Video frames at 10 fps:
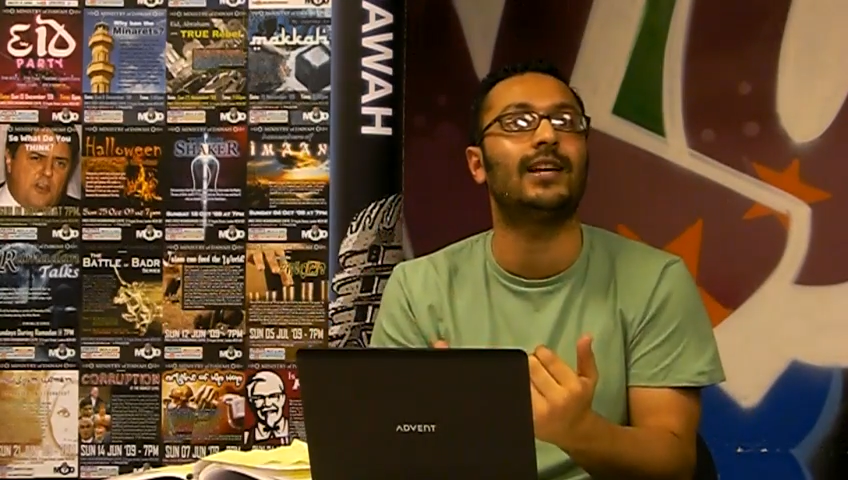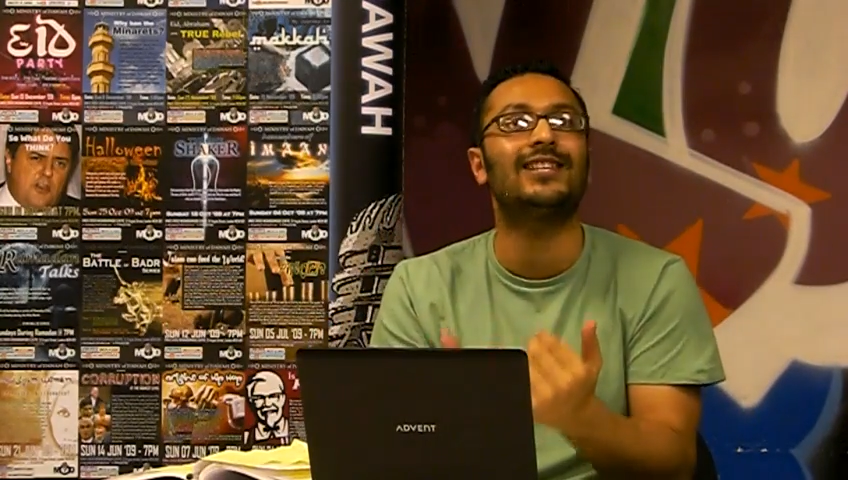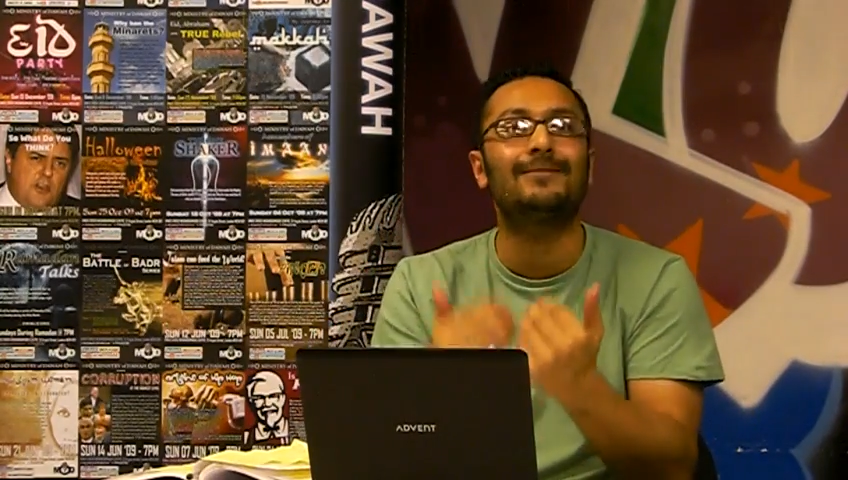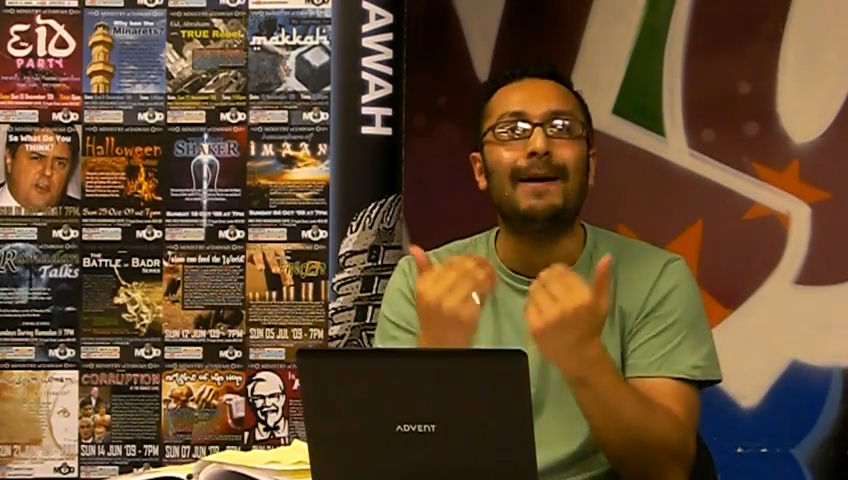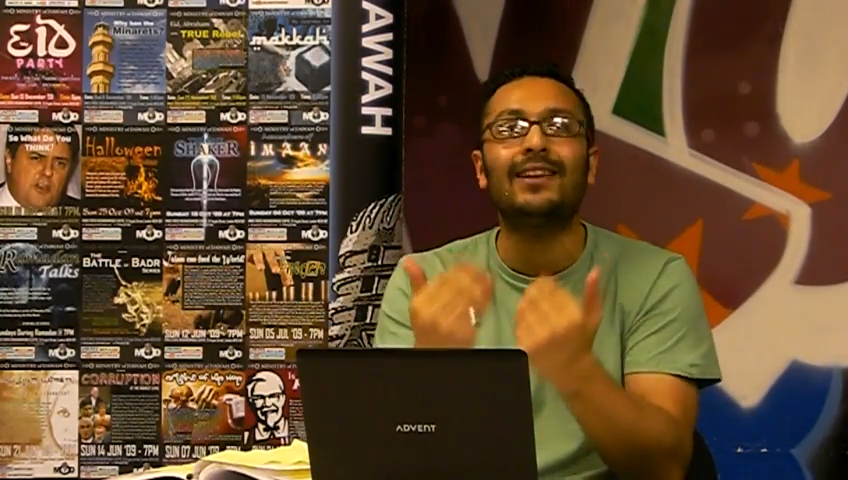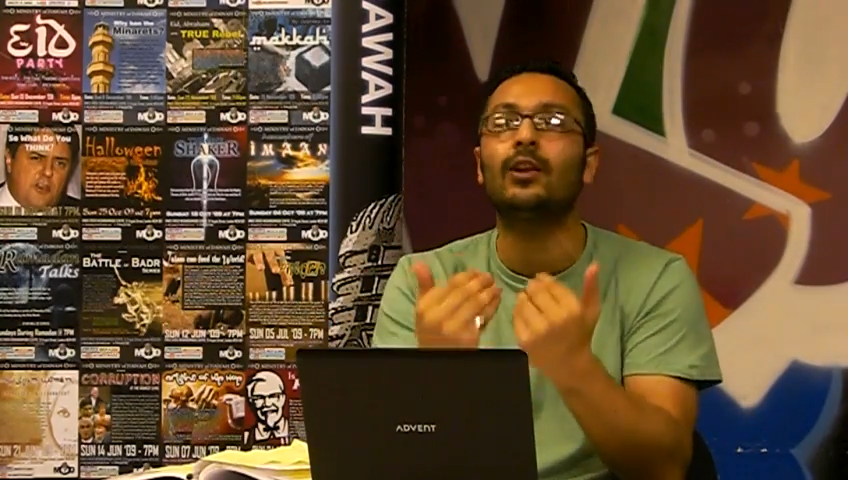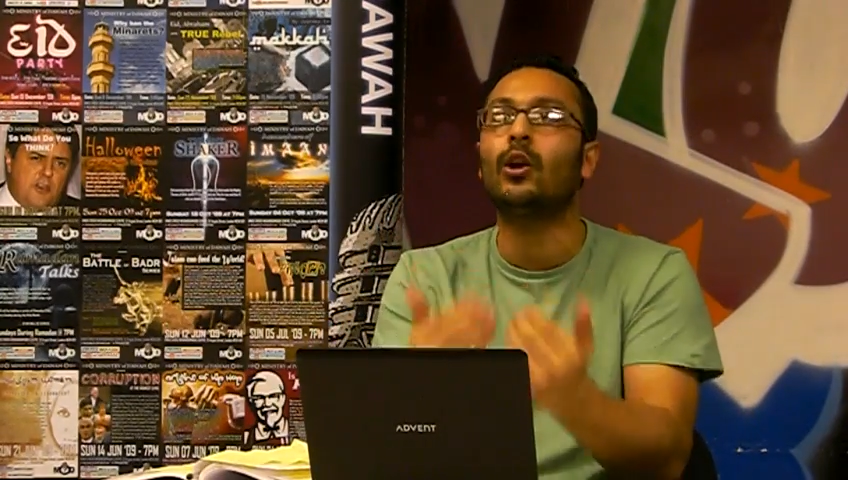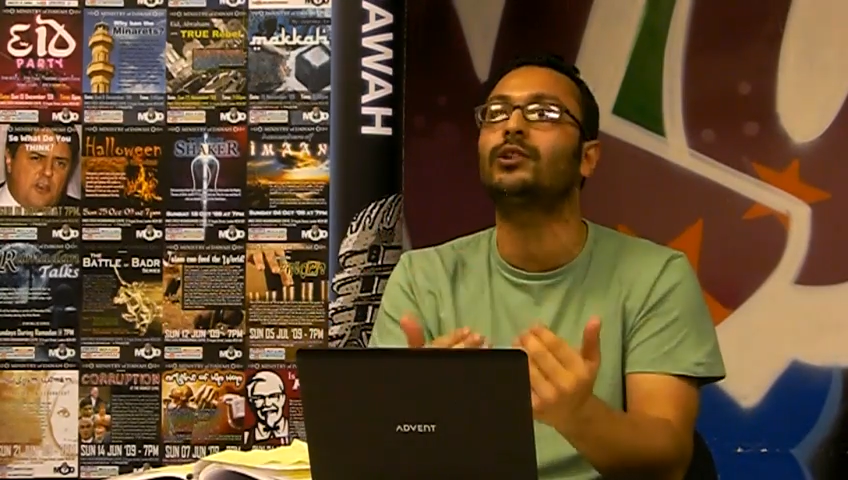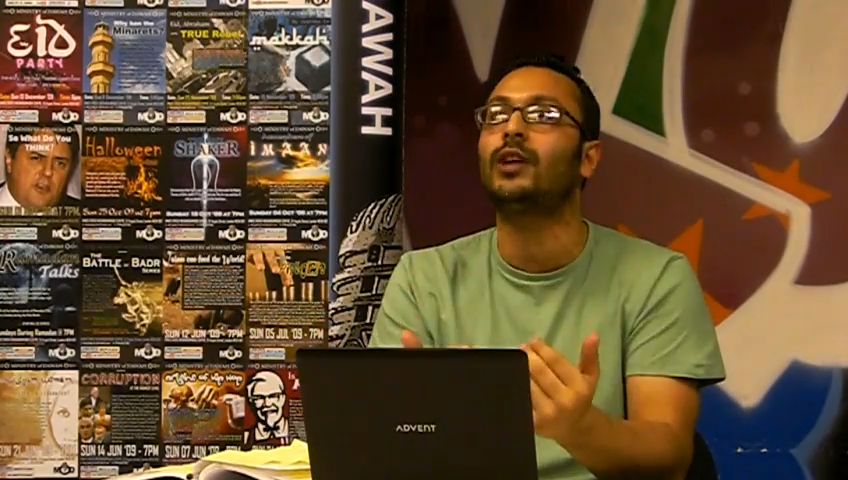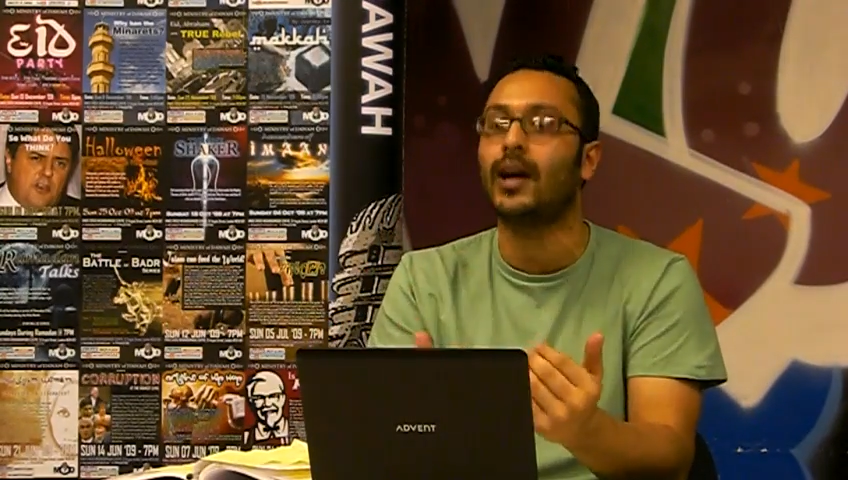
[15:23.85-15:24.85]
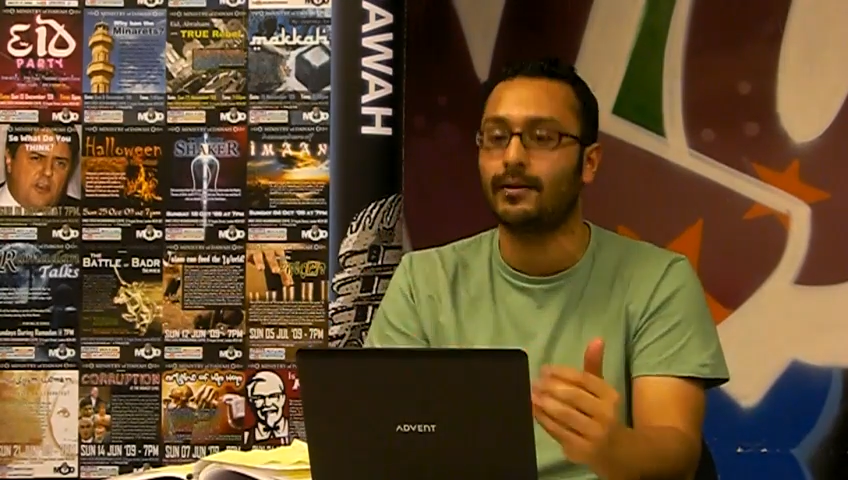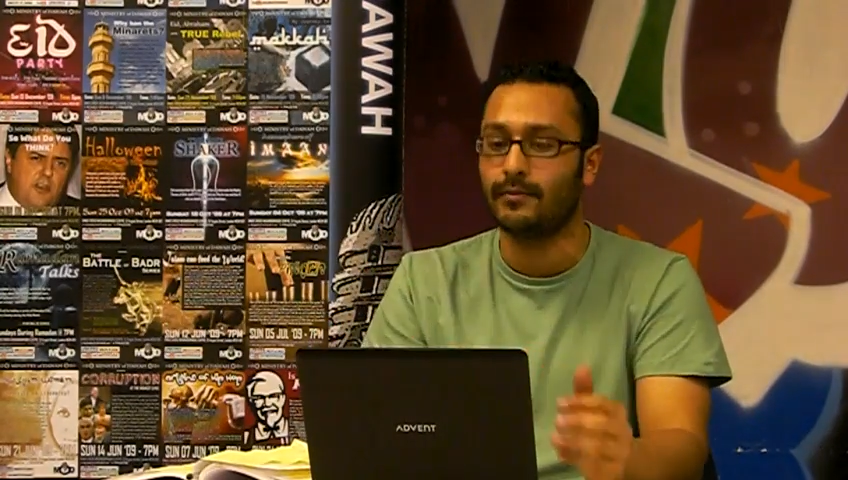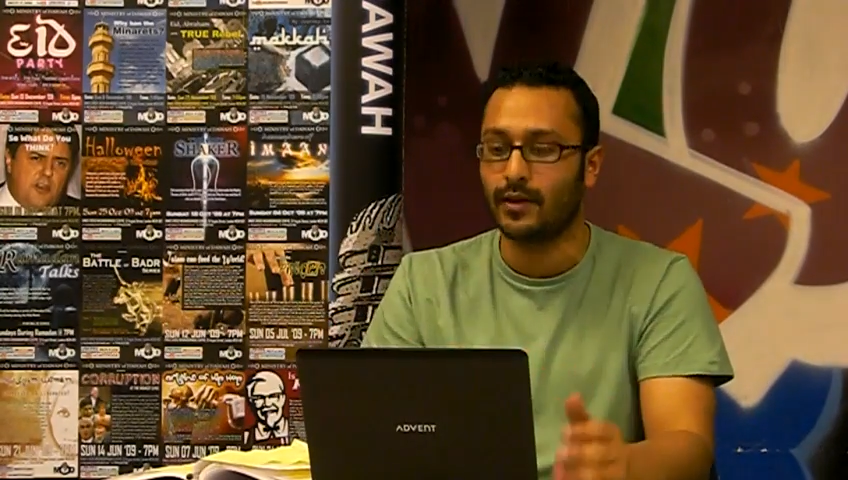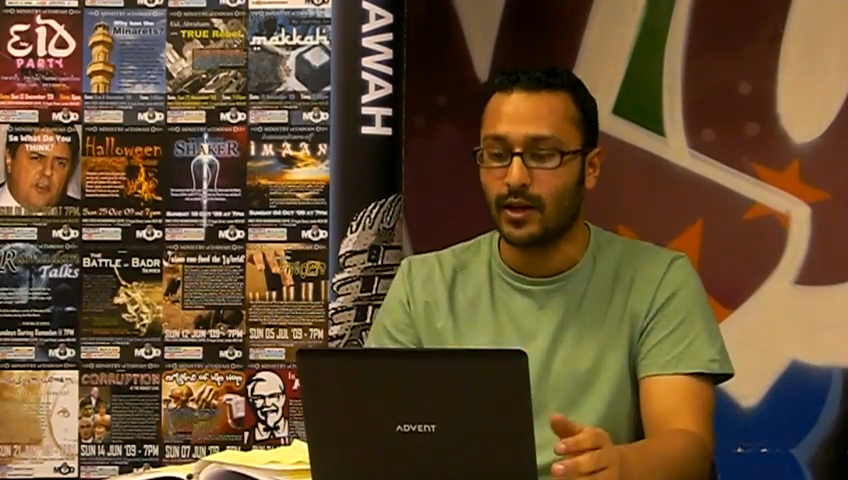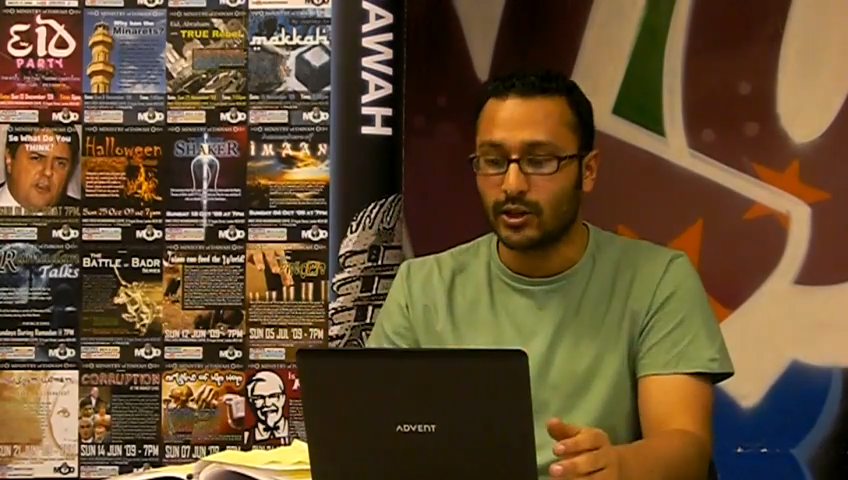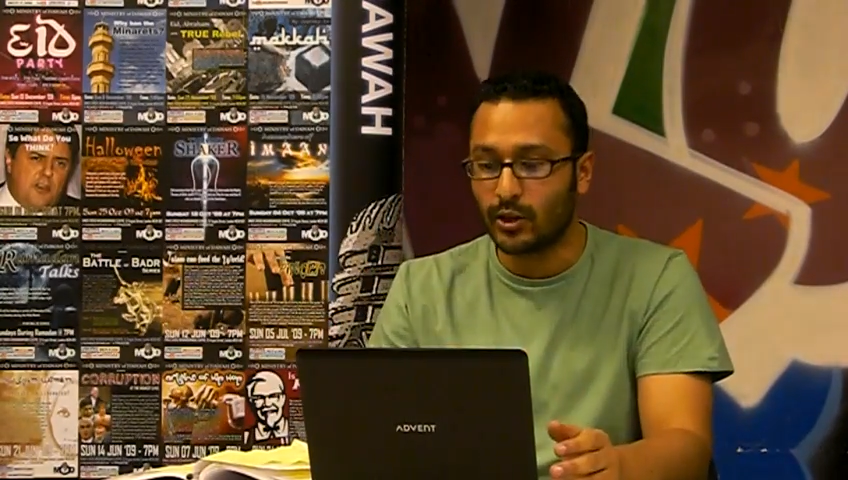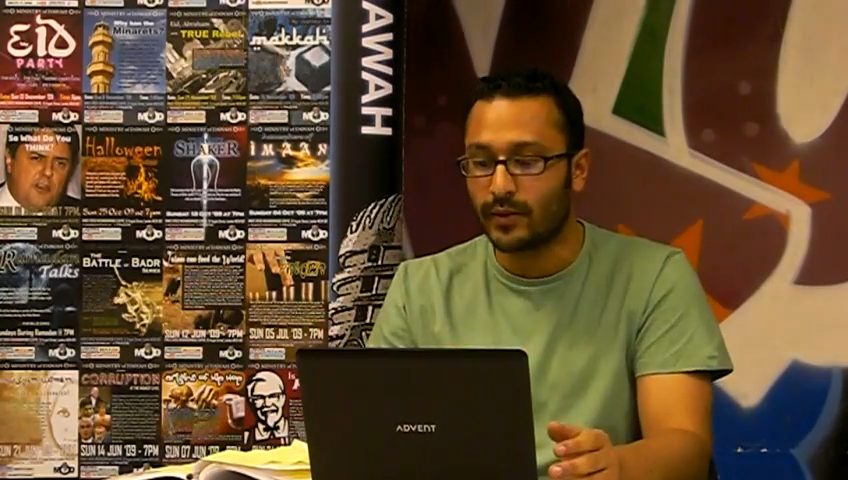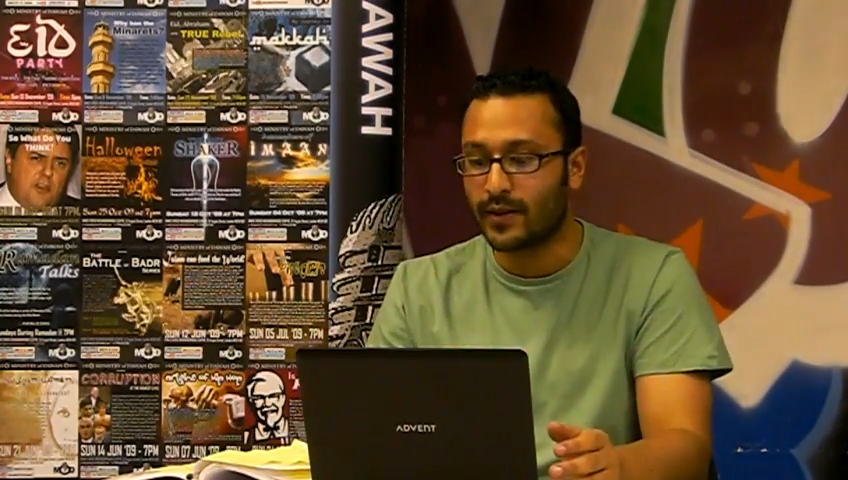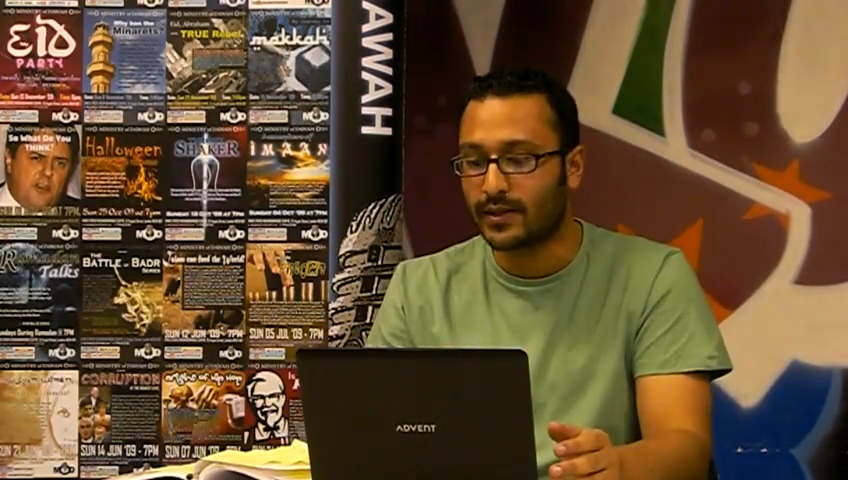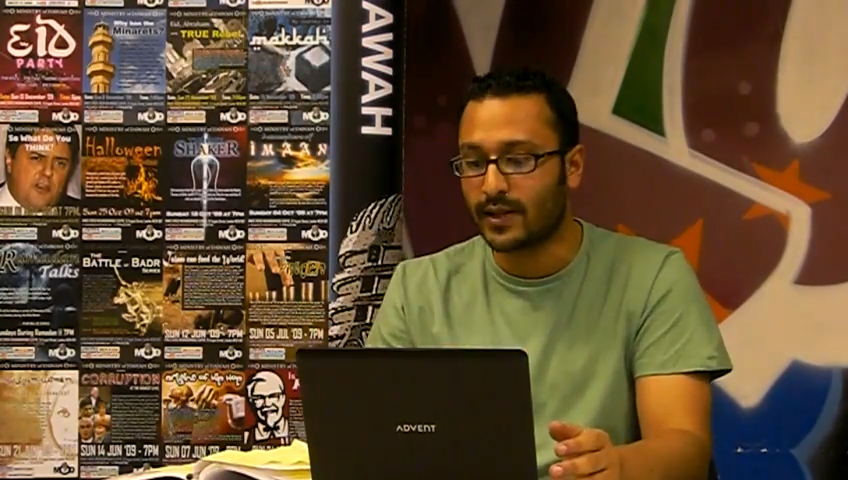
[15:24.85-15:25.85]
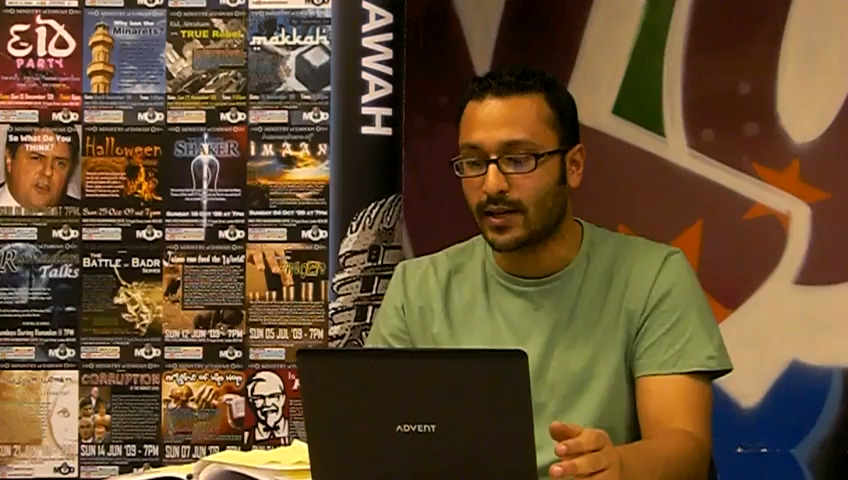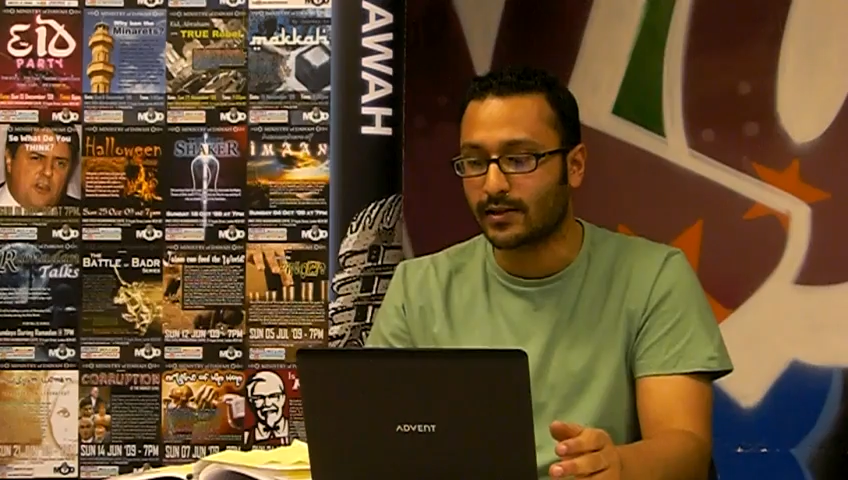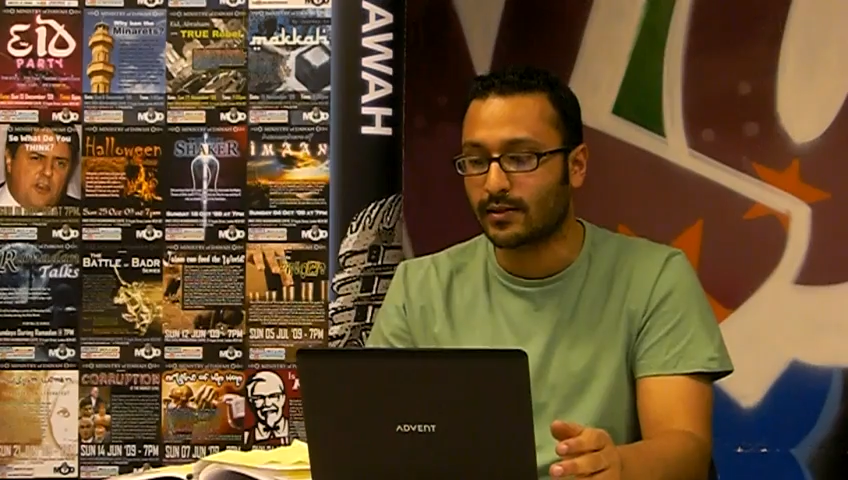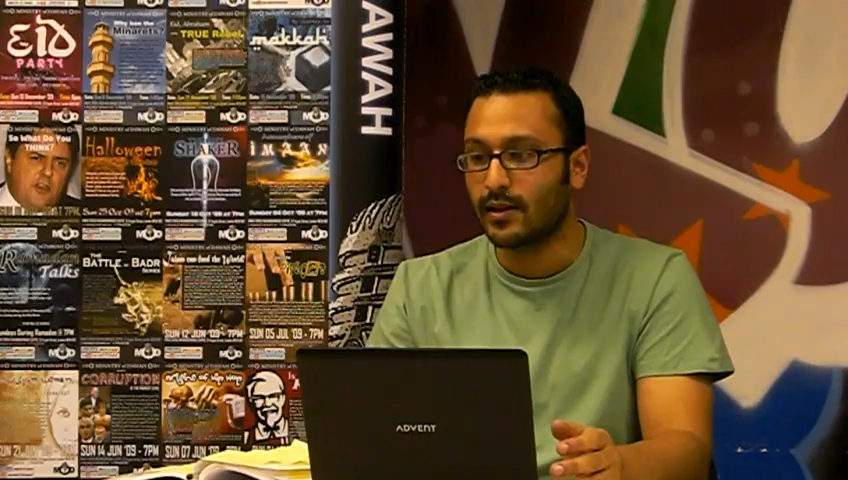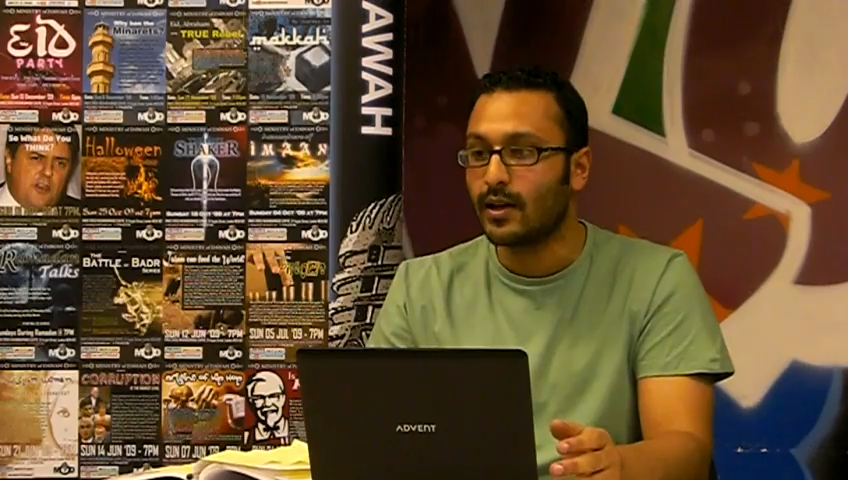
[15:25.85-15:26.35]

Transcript: They spend a lot of time doing these things.